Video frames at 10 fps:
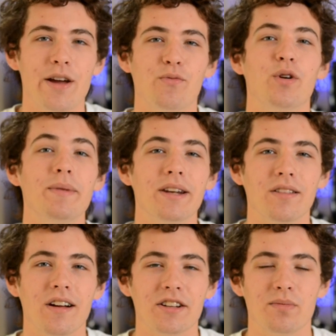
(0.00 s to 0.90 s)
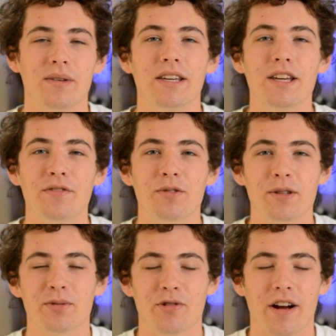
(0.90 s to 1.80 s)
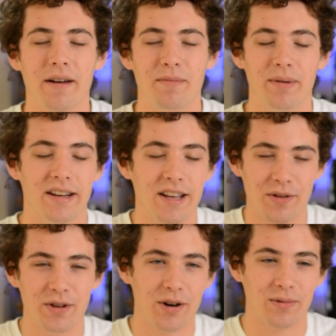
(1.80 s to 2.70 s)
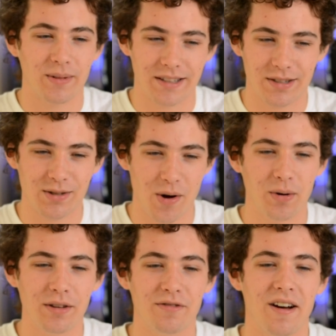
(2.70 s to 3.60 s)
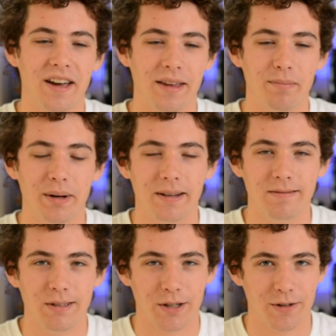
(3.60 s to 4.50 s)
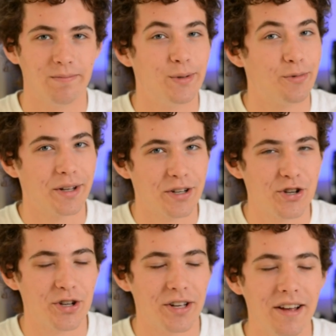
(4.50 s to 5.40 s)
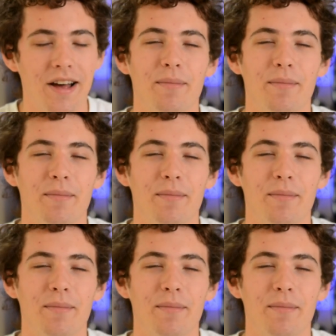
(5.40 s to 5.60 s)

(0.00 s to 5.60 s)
It would mean a lot to me if you subscribe, but if you don't, that's totally fine, but you really should.